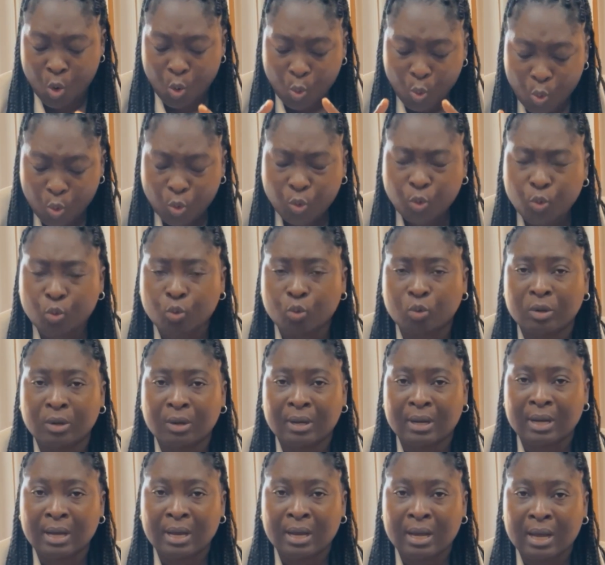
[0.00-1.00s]
uno
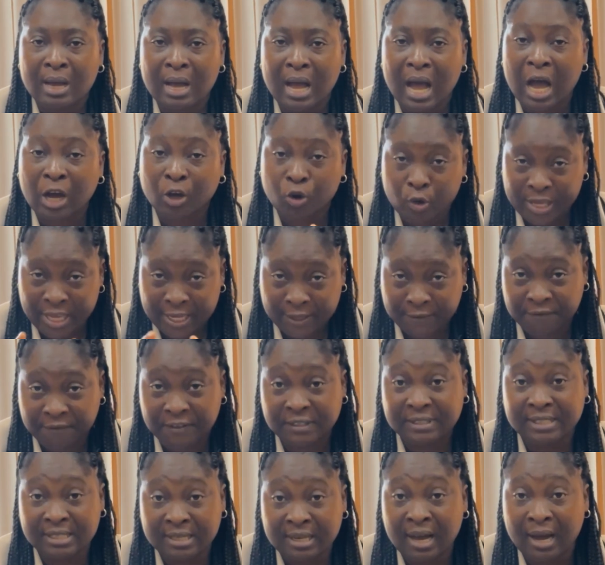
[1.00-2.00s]
I go get to
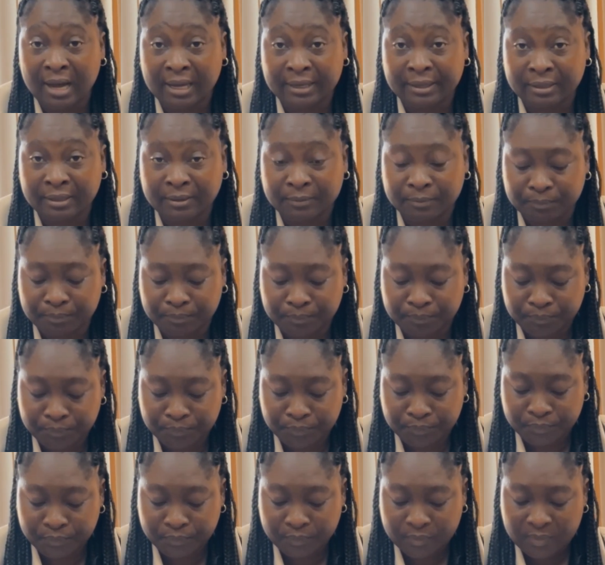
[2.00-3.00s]
see God.
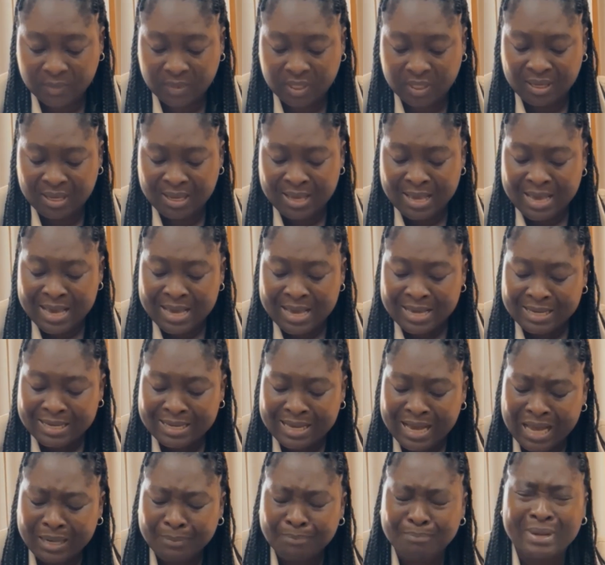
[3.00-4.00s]

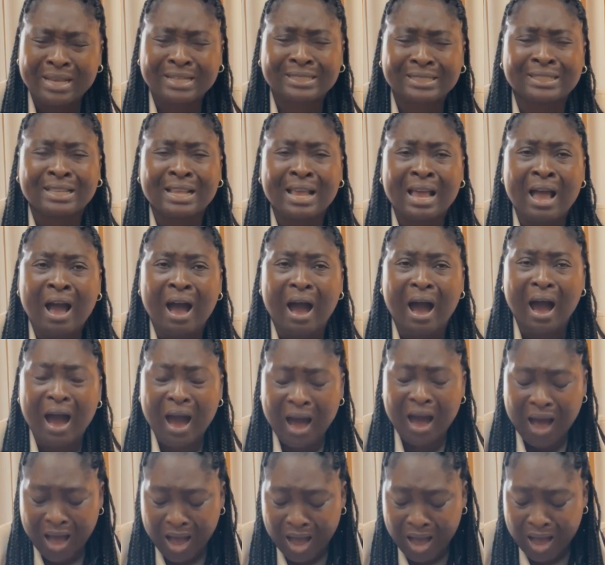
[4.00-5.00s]
God bless
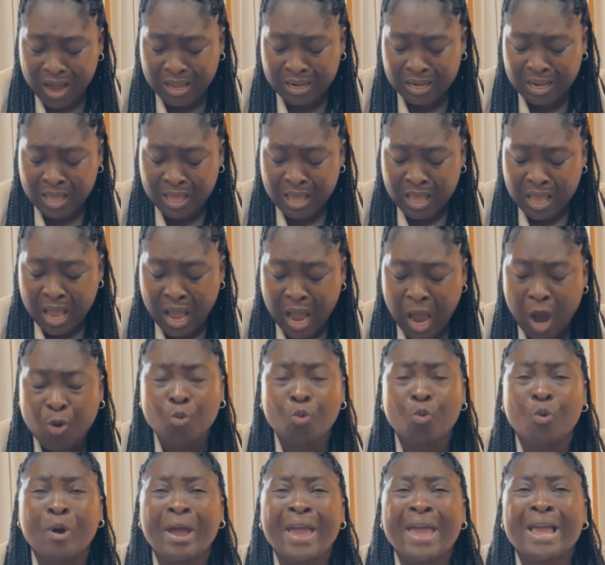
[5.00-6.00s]
all
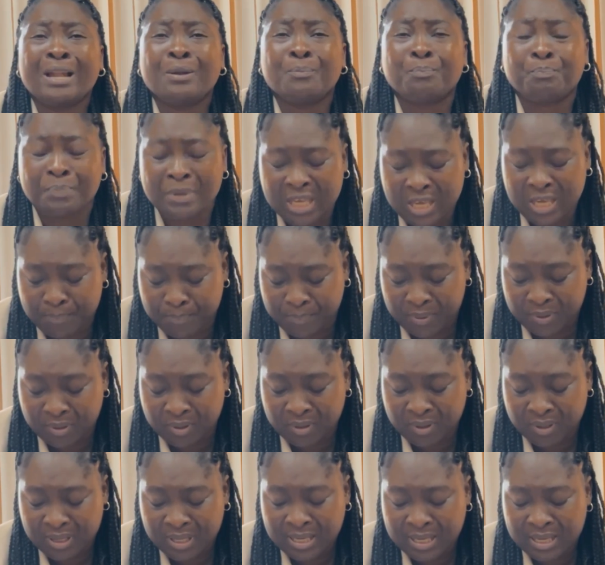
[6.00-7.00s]
who help
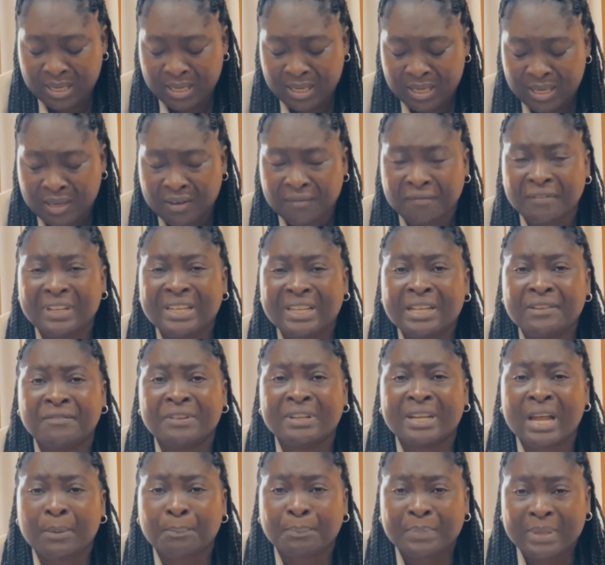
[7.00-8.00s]
people to live in
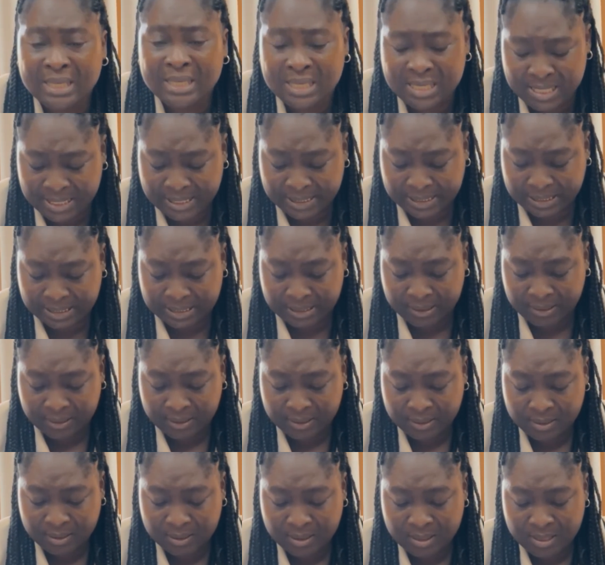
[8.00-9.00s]
a peace.
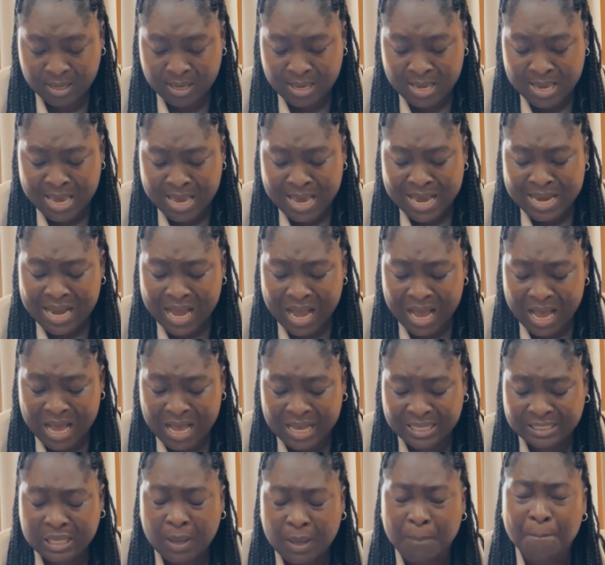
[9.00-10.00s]

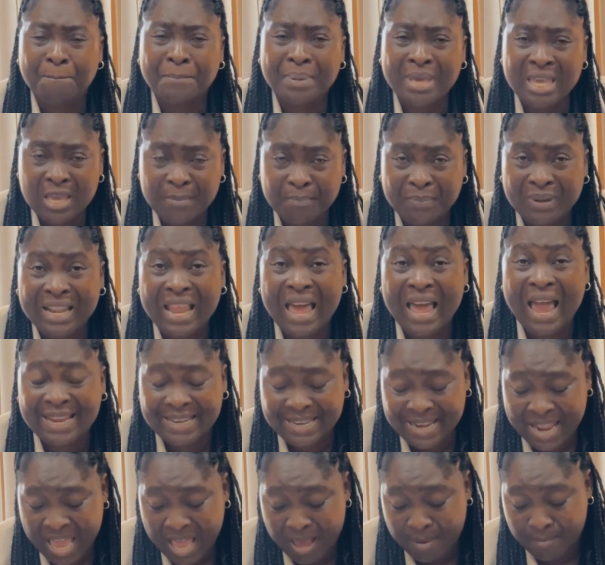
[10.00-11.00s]
Cause people like
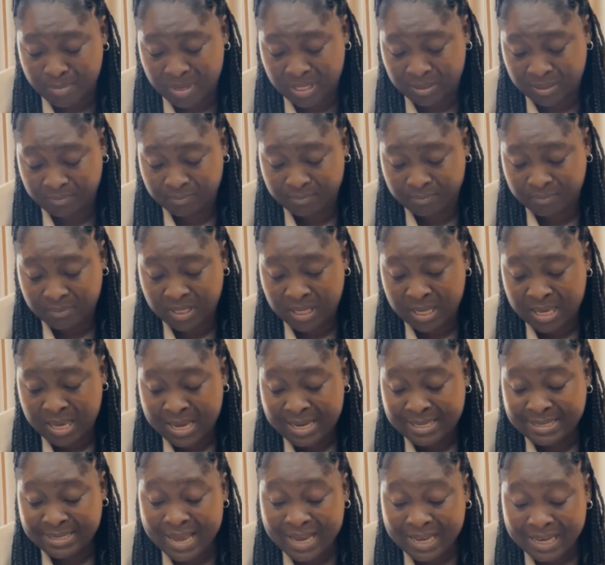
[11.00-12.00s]
them,
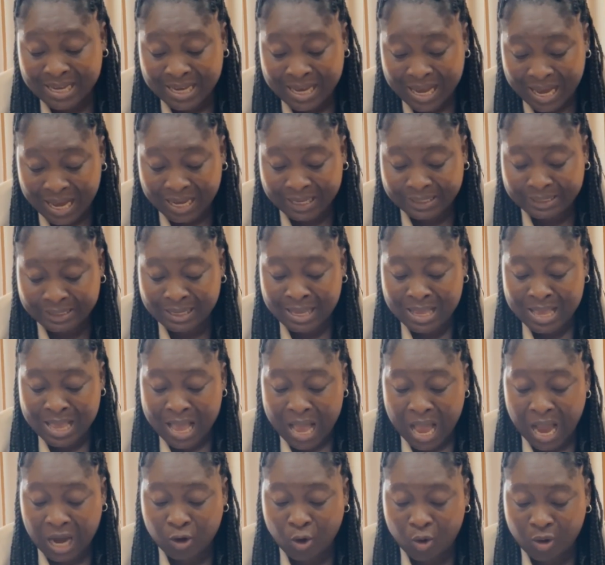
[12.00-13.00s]
the God
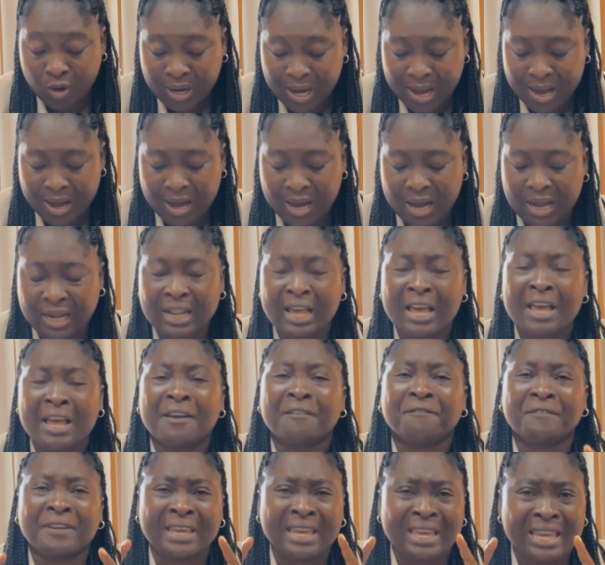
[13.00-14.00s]
I go call
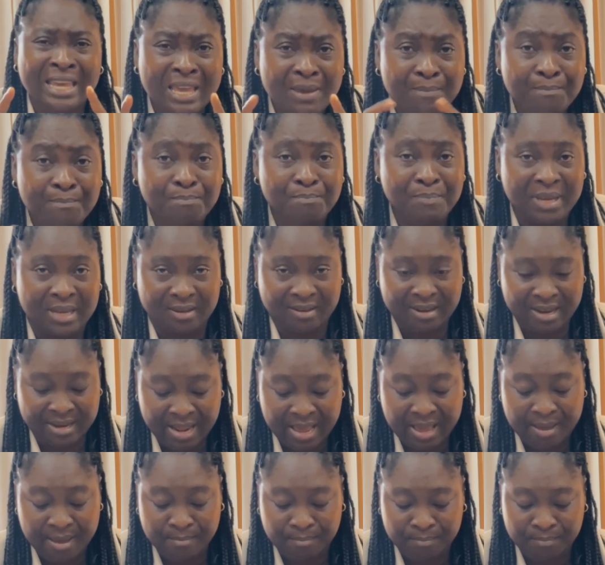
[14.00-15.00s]
for him pick me
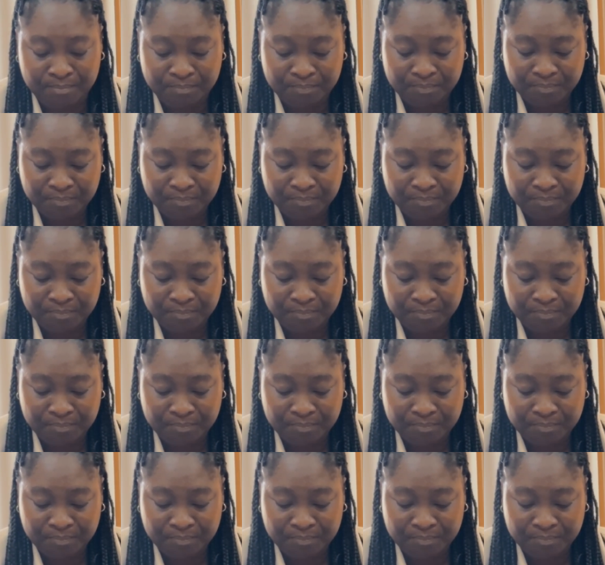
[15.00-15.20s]
them.